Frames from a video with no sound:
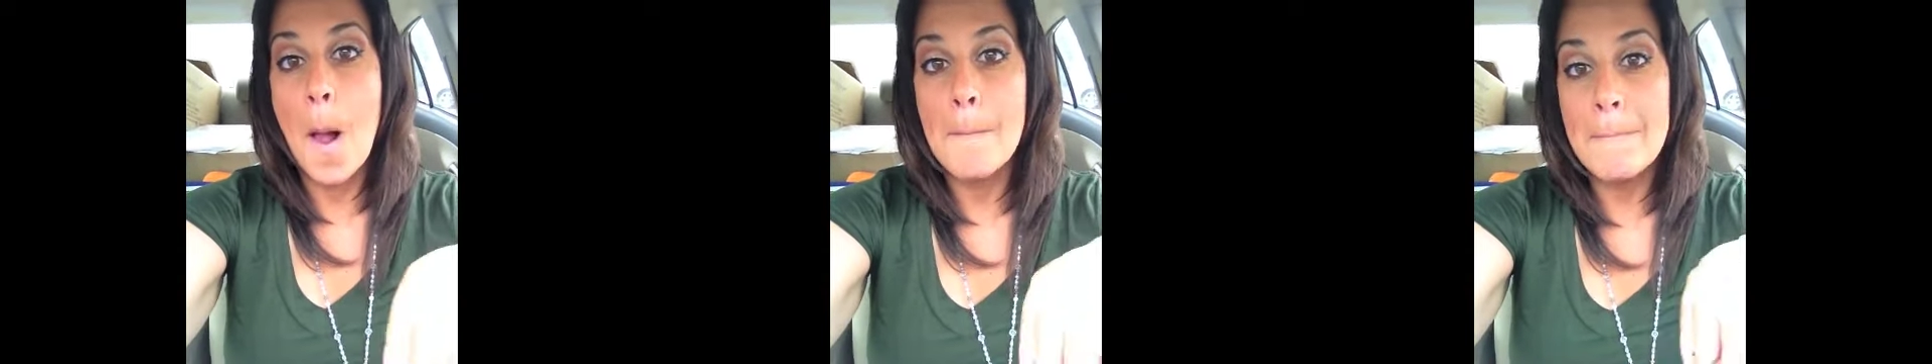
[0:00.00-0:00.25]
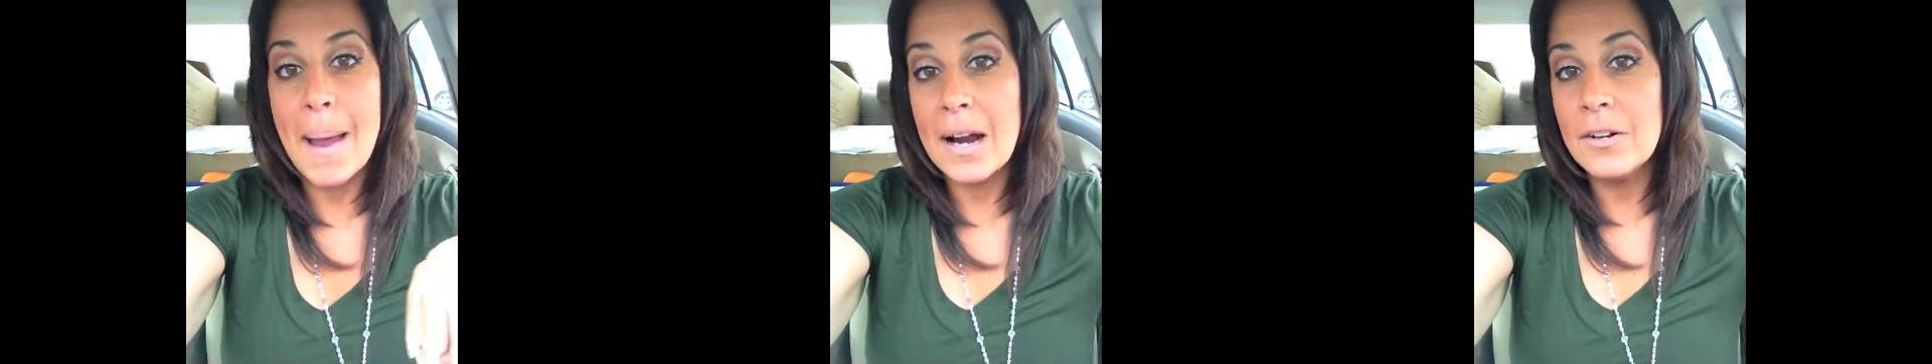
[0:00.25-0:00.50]

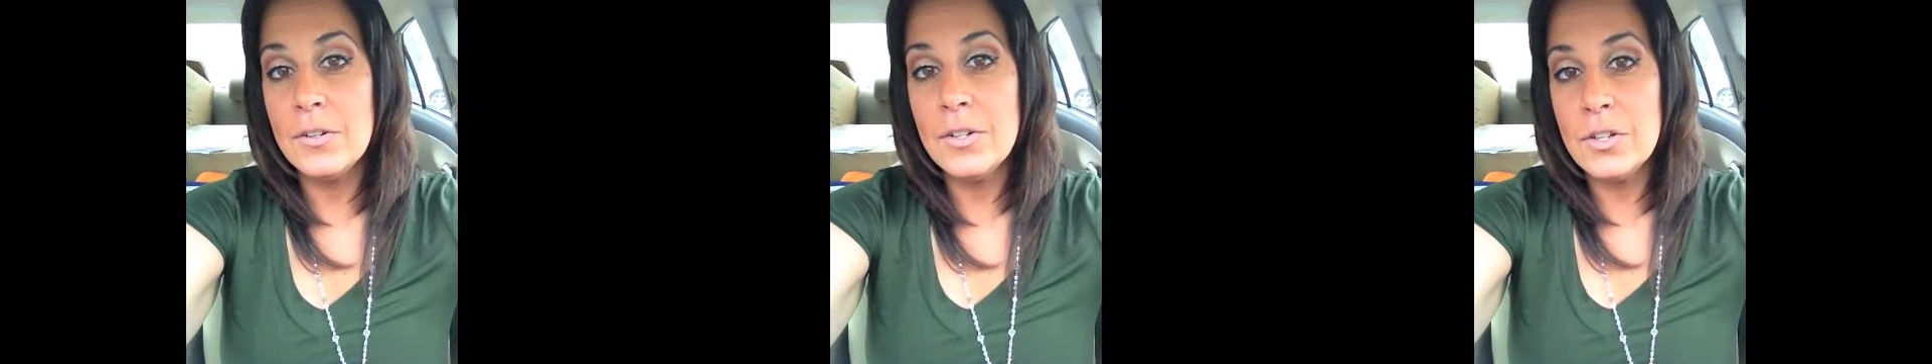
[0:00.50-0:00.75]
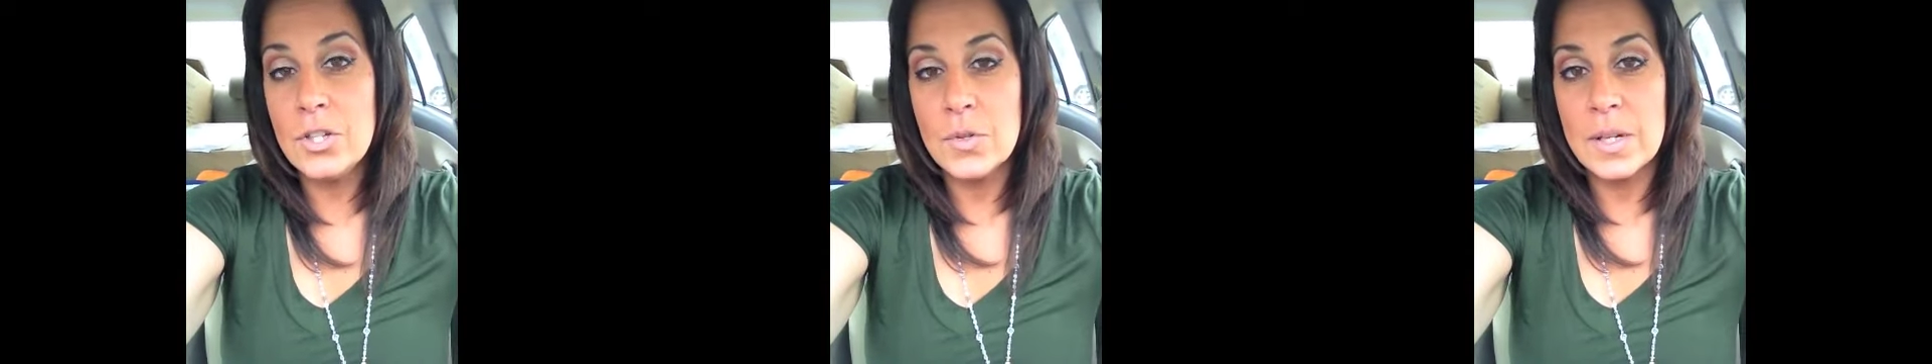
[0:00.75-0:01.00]

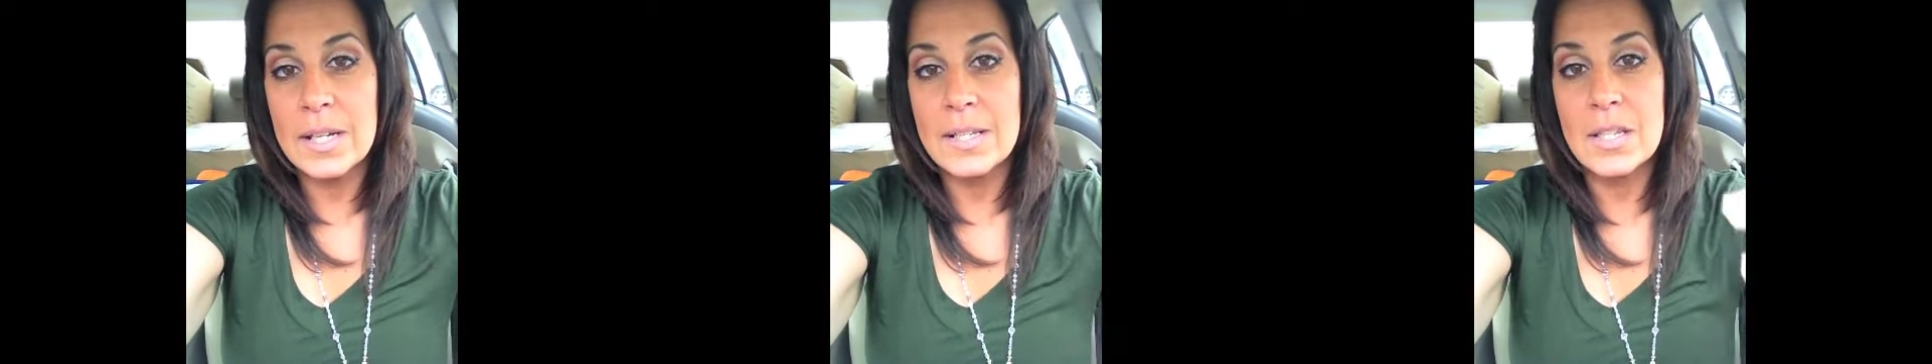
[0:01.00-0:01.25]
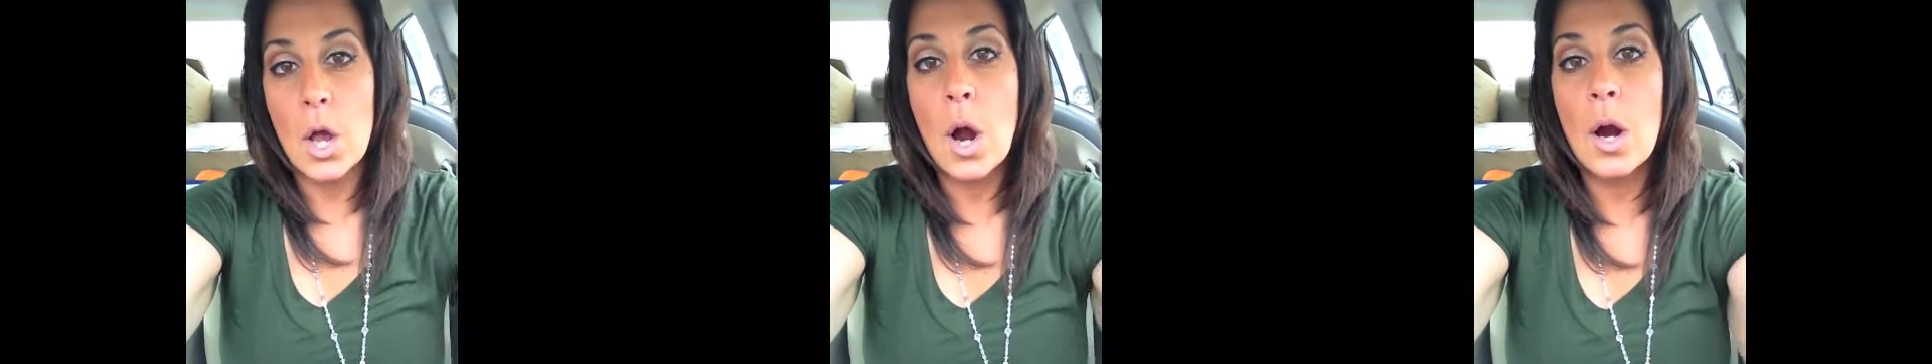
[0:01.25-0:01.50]

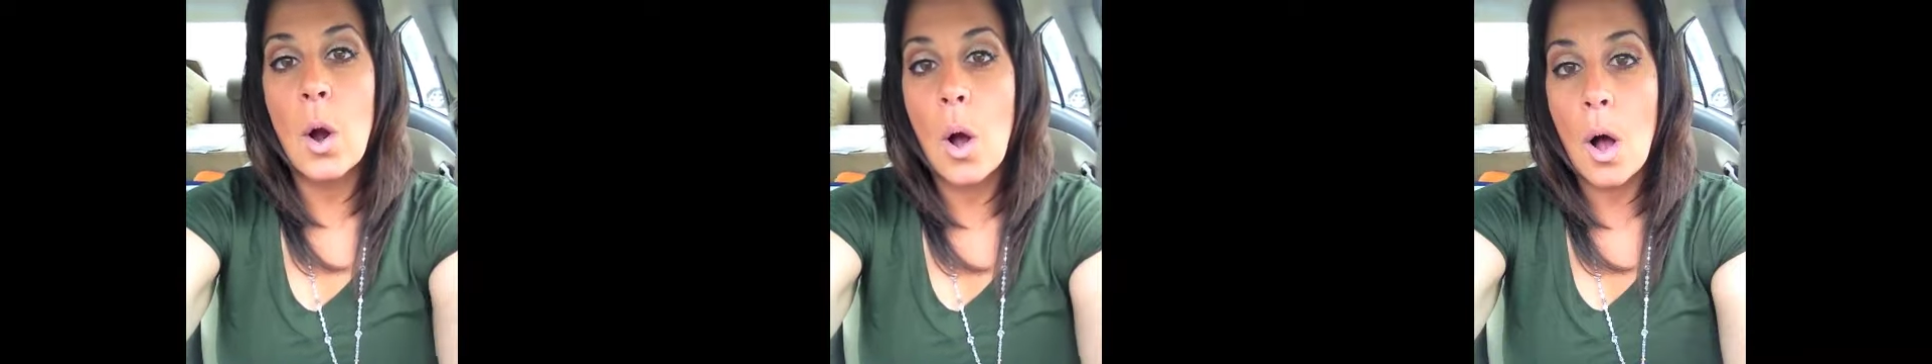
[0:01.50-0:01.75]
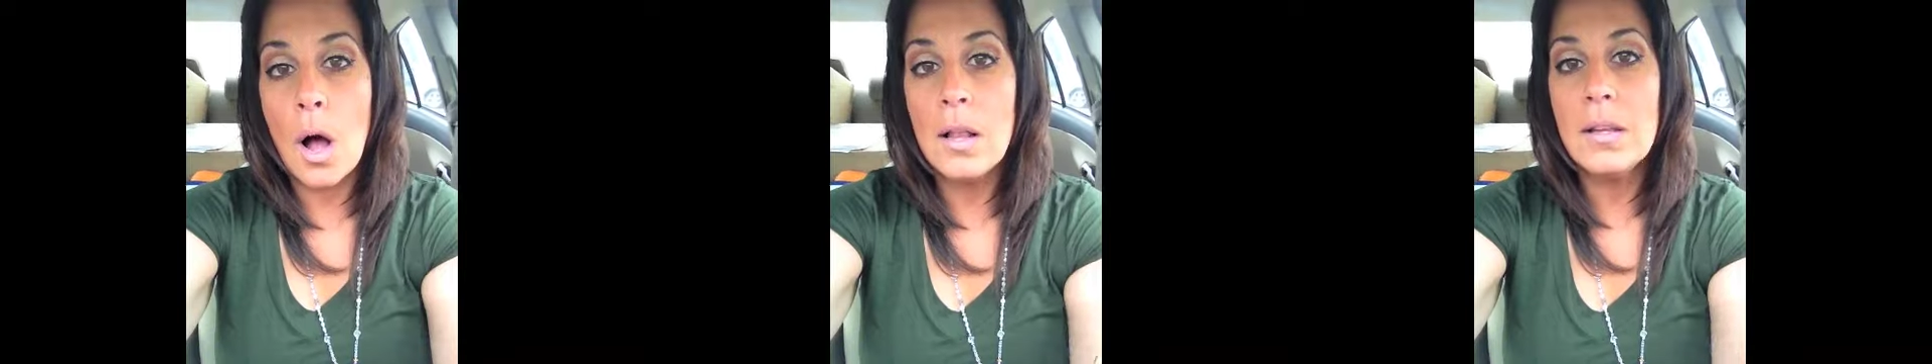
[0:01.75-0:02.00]
Macronutrients are
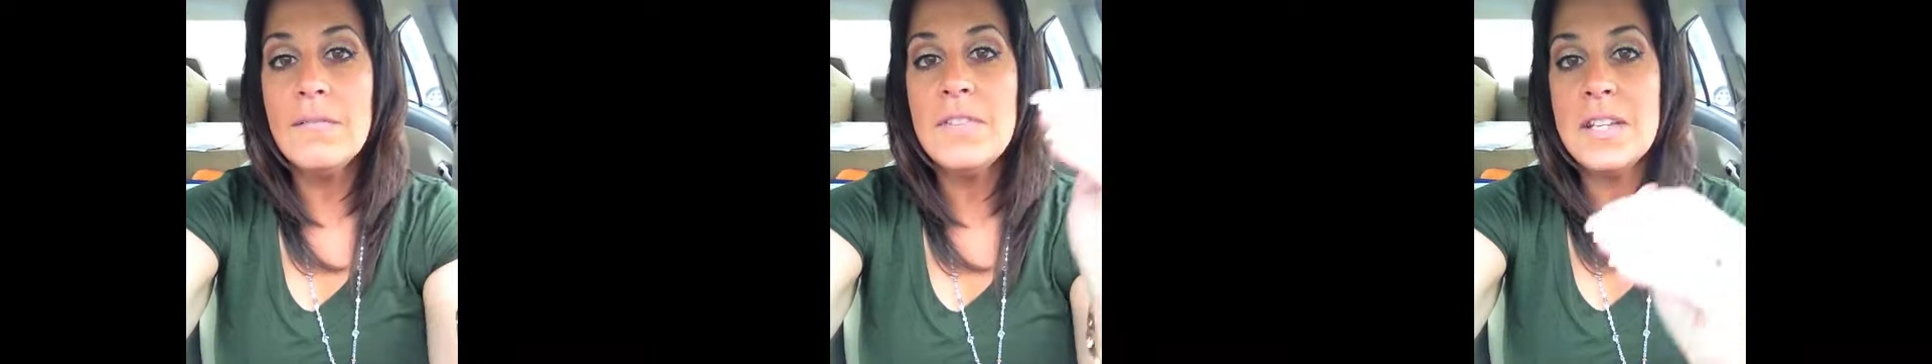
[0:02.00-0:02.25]
all of